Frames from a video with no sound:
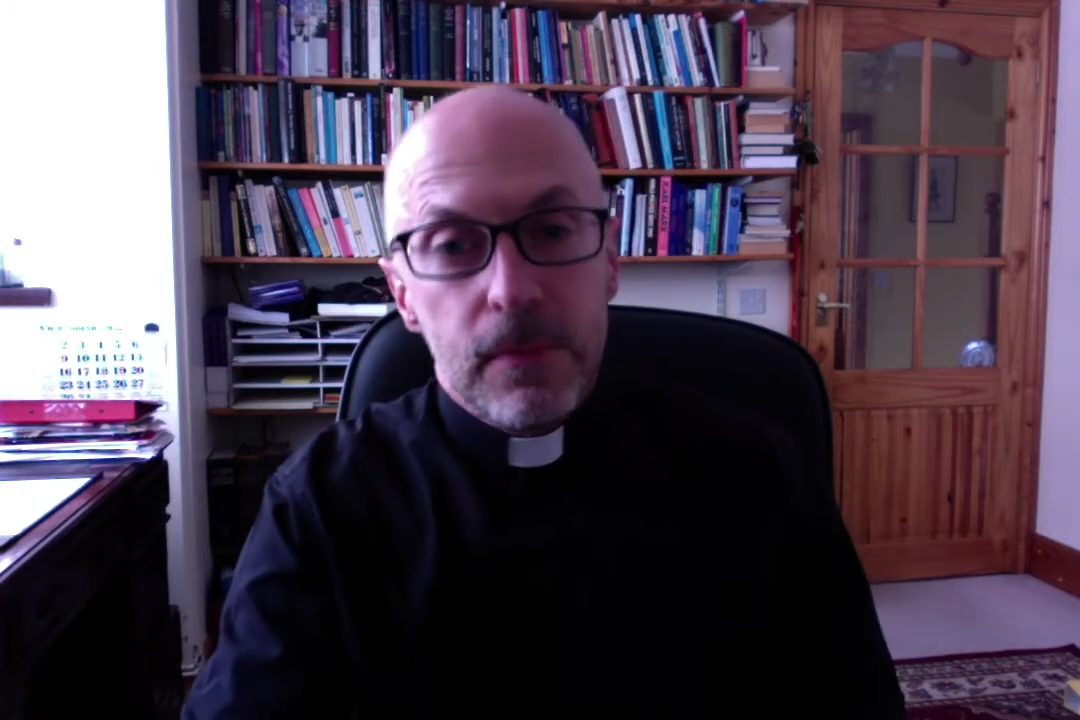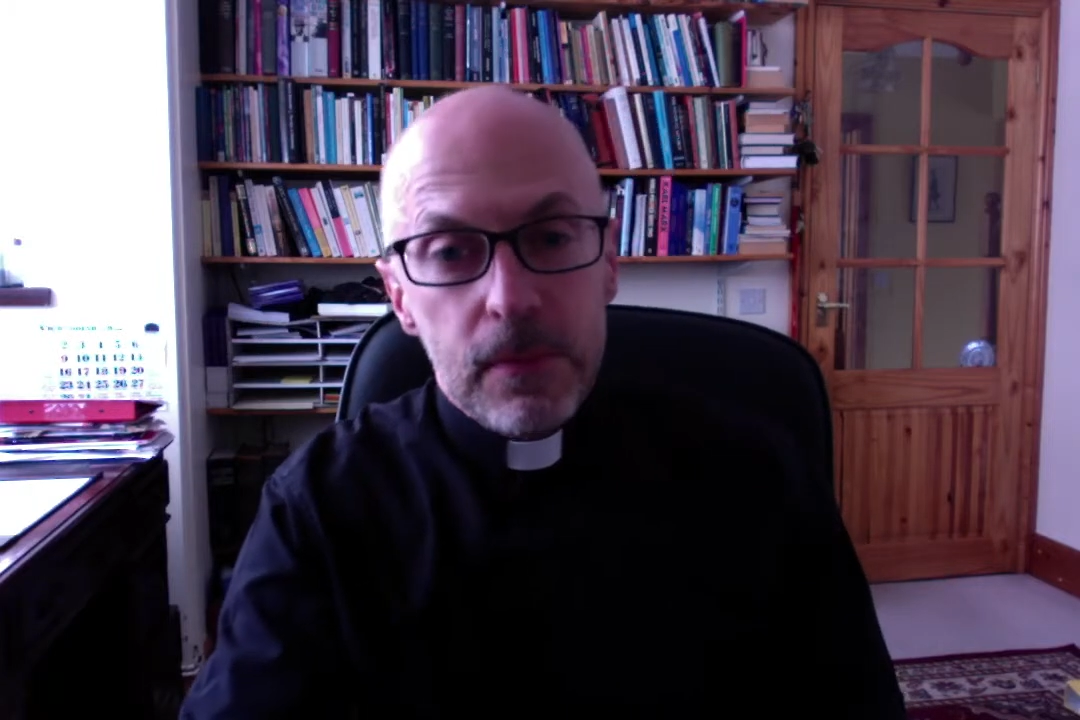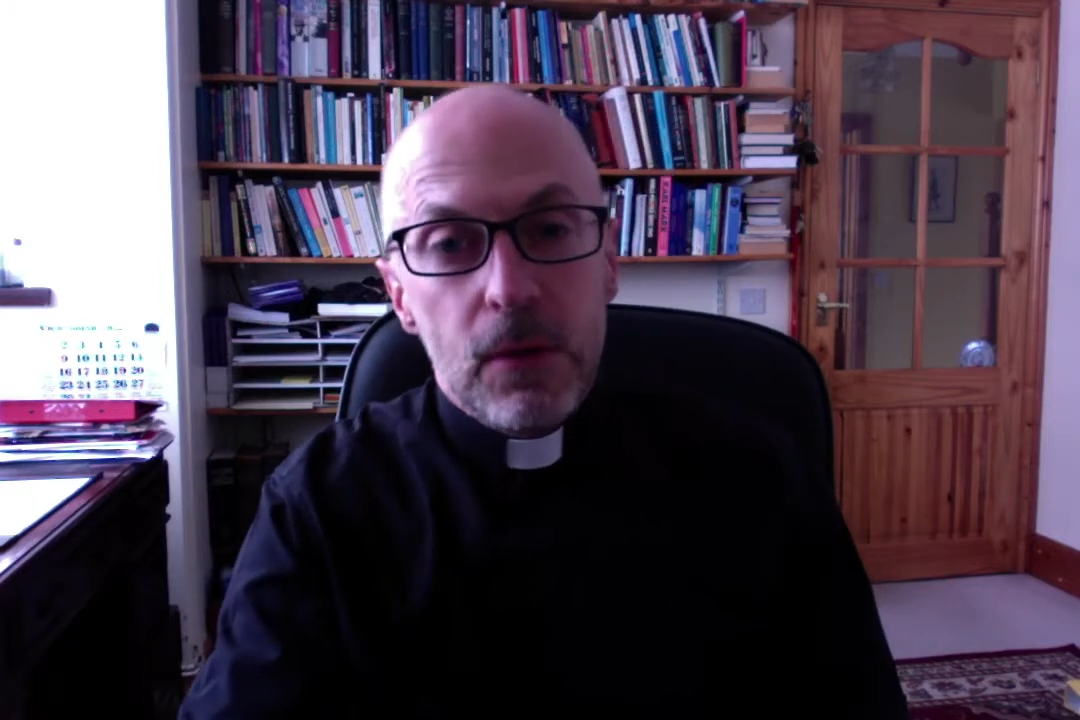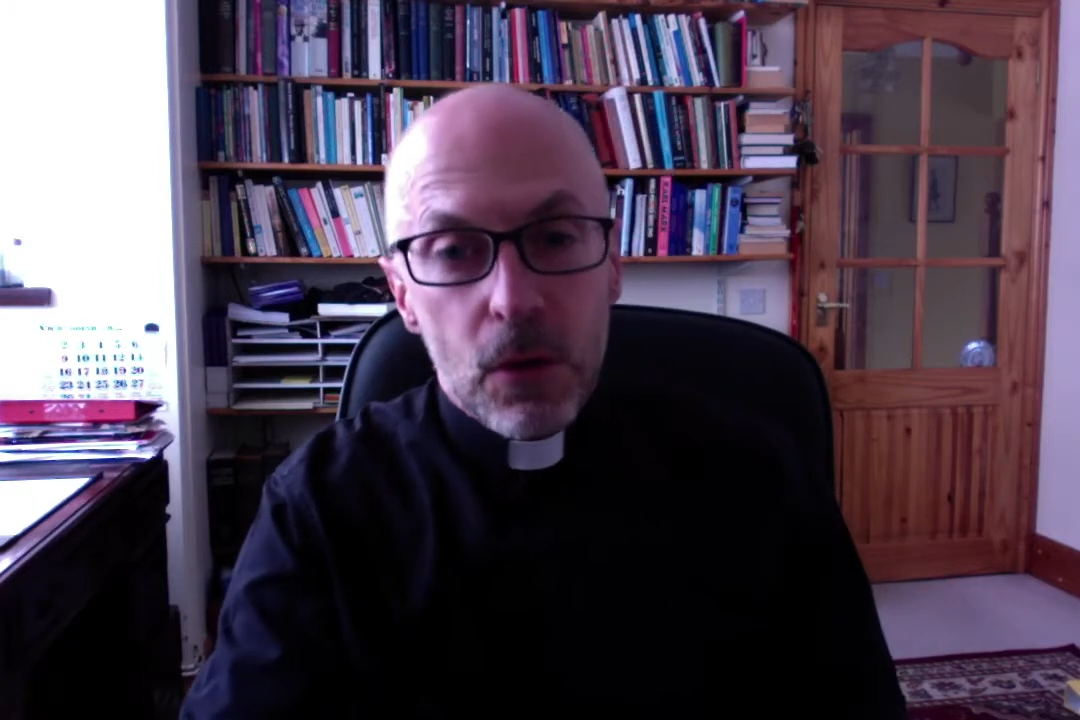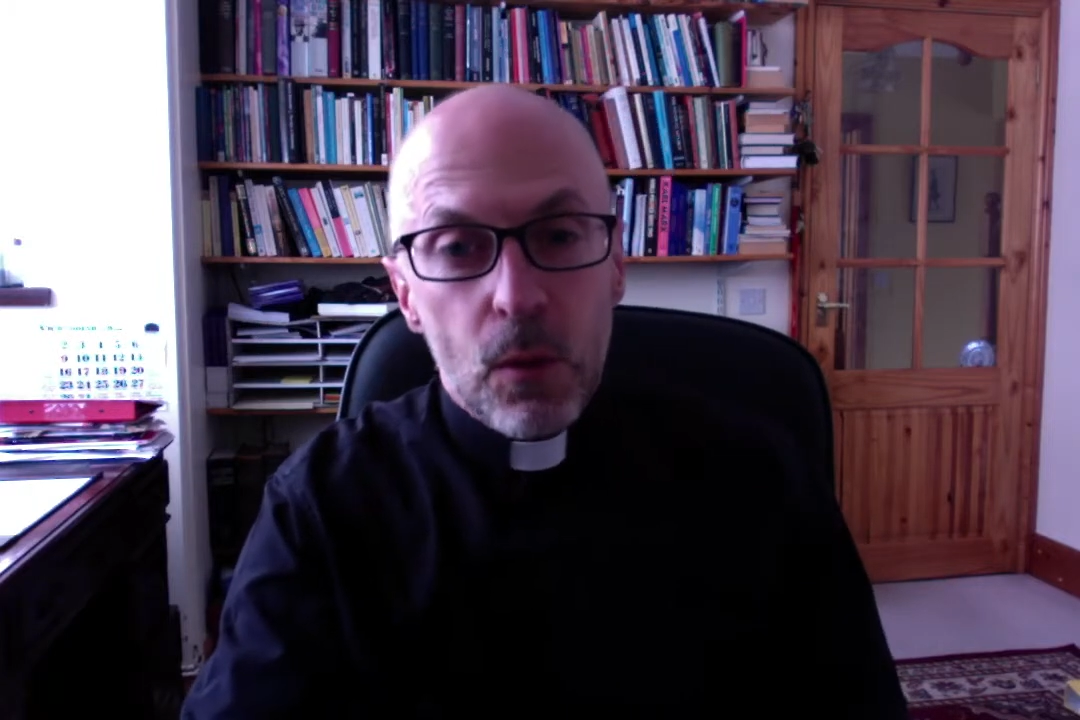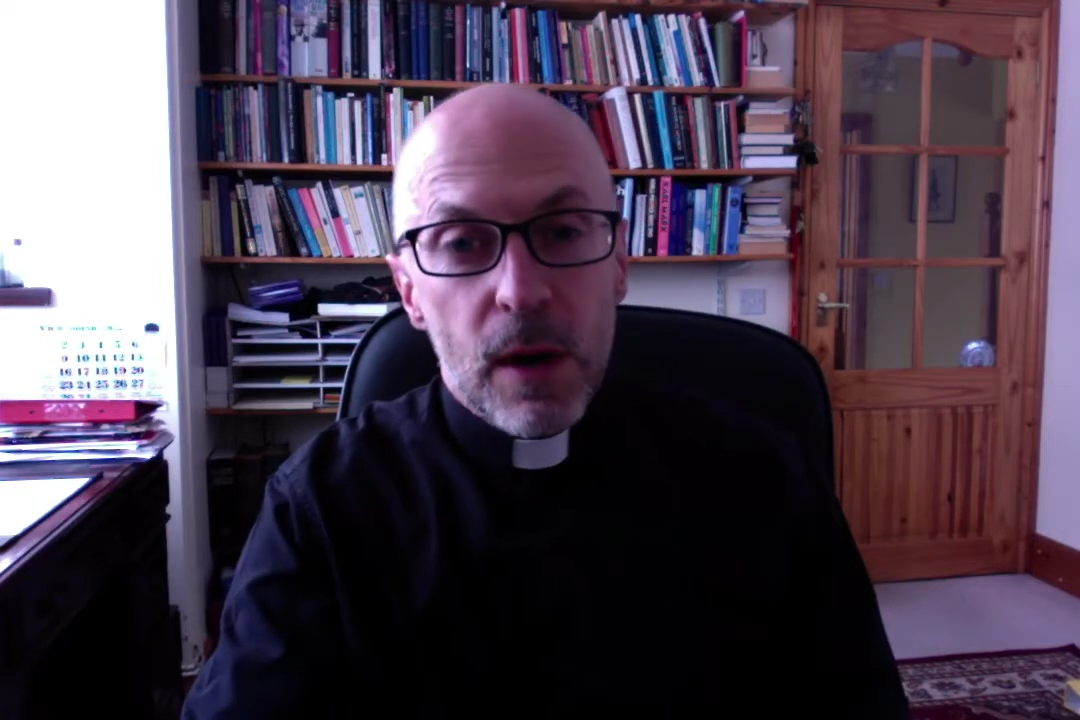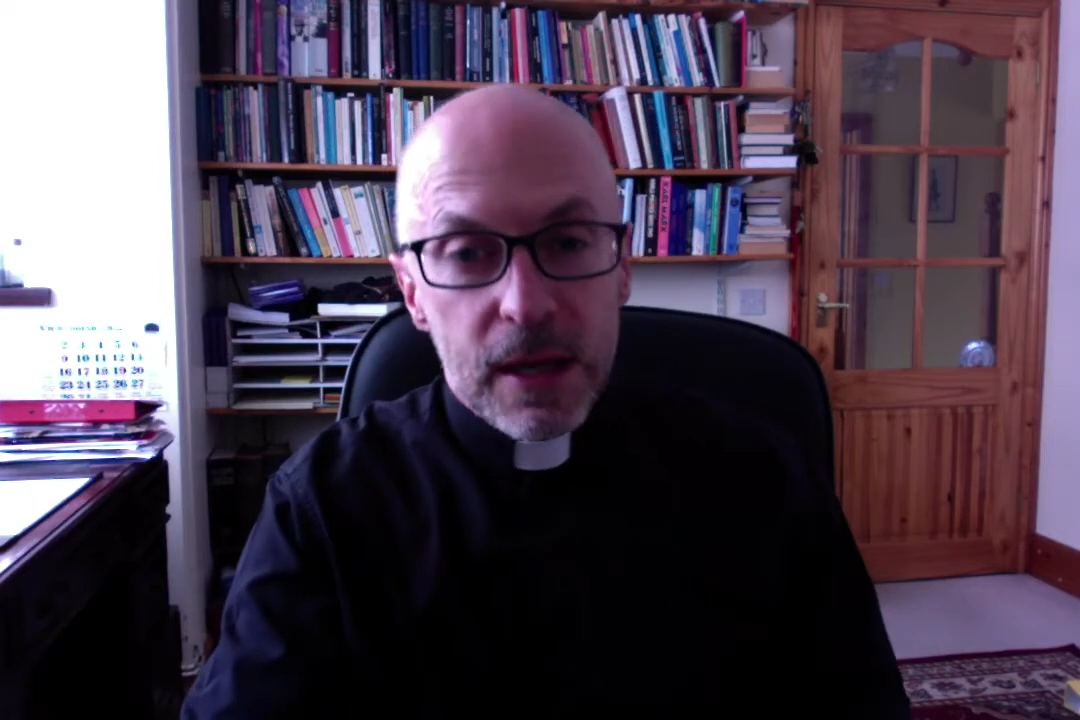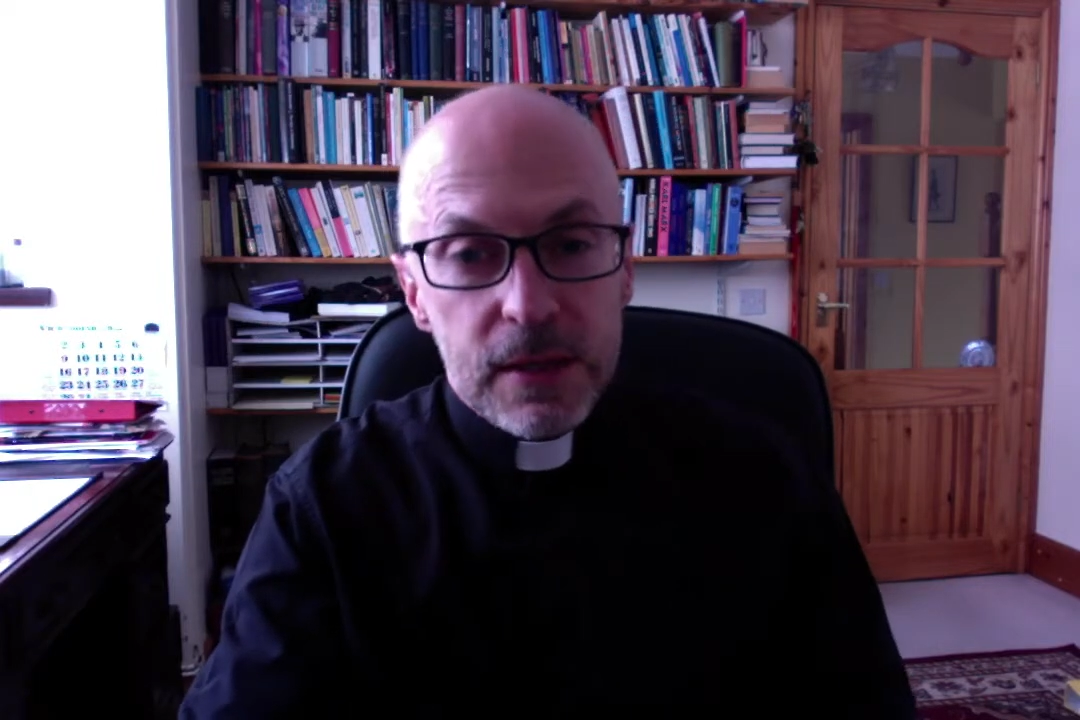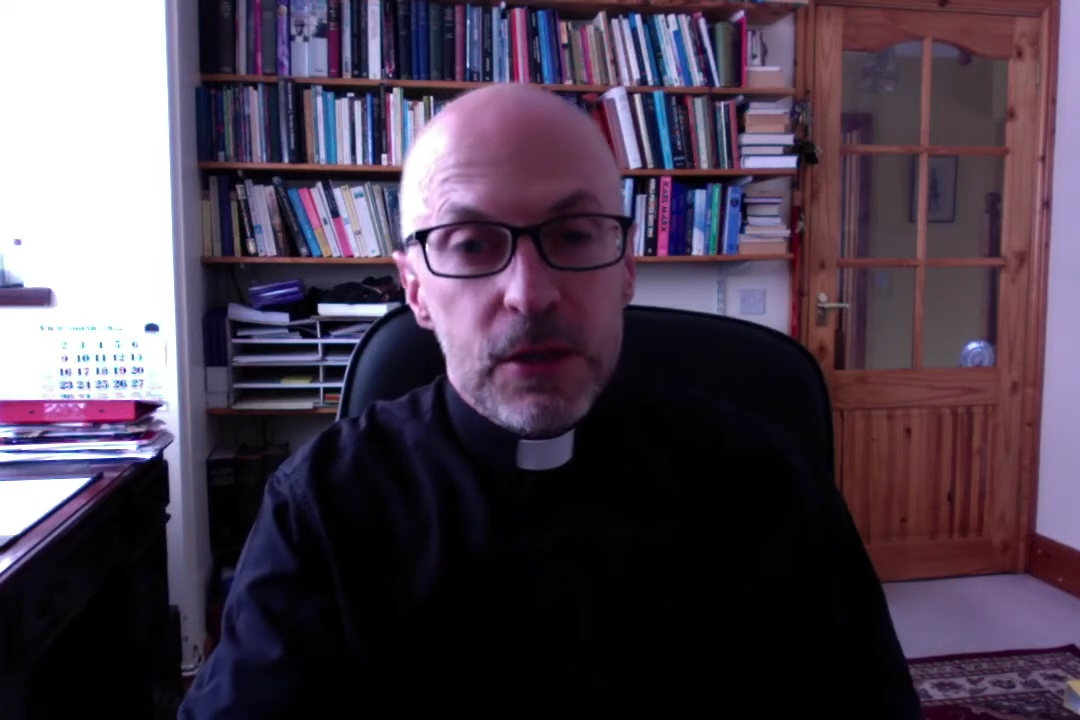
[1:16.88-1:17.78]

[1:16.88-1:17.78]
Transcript: Not always